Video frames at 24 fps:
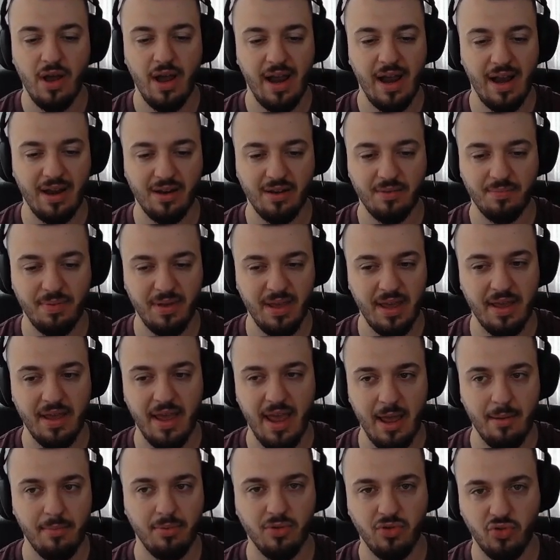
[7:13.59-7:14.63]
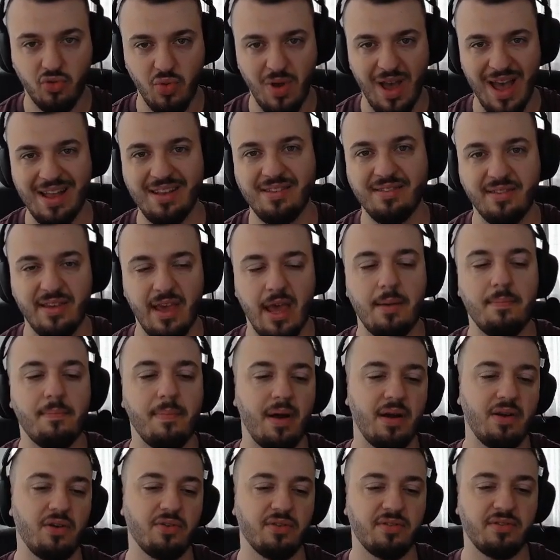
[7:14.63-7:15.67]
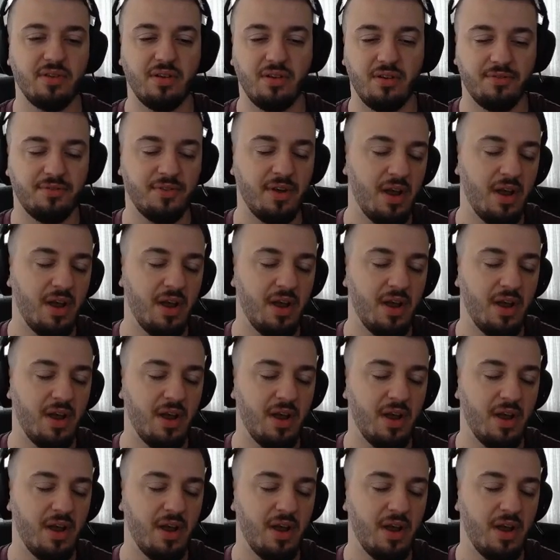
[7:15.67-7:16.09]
and being able to end game by yourself.